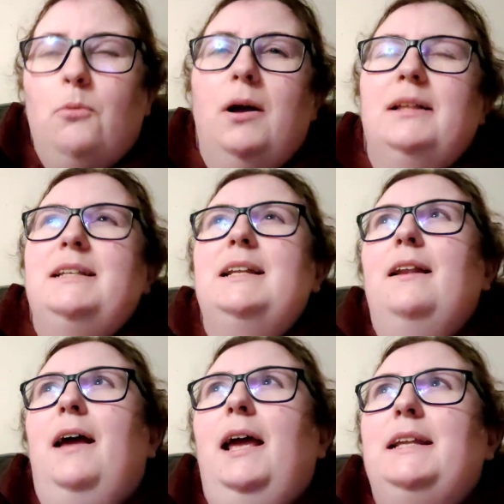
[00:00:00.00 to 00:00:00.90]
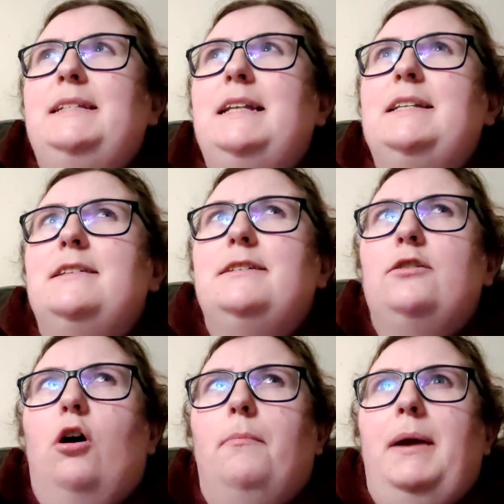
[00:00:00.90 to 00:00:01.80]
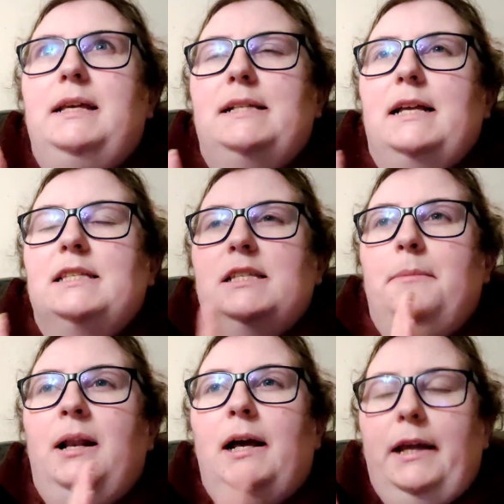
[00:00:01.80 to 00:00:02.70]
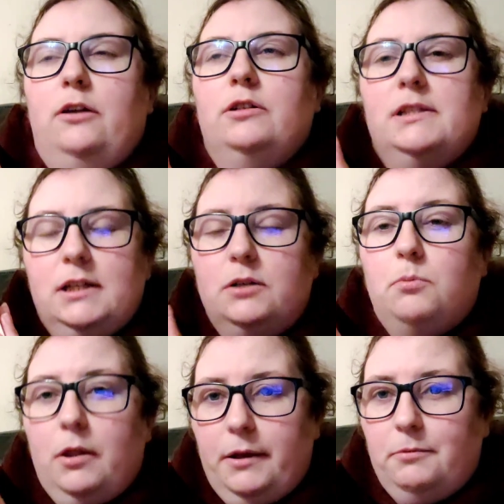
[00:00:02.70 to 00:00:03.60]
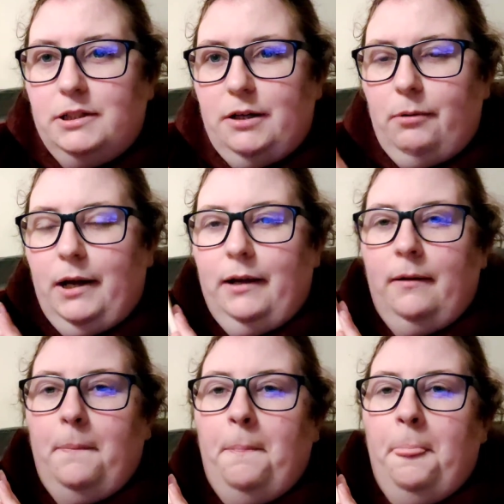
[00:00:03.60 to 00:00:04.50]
Well, it didn't not make sense to me. Like, I understood what they were doing,